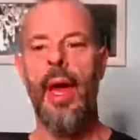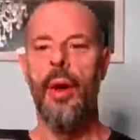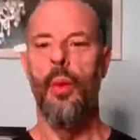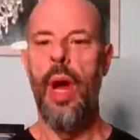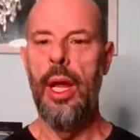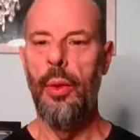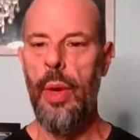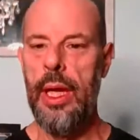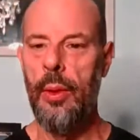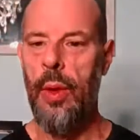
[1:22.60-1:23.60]

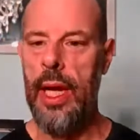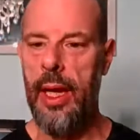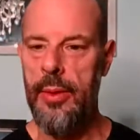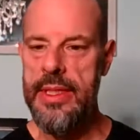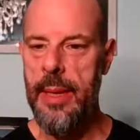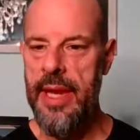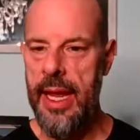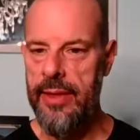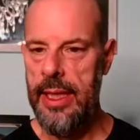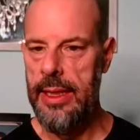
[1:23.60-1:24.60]
well. What's up,
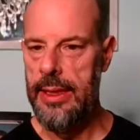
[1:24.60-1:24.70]
David?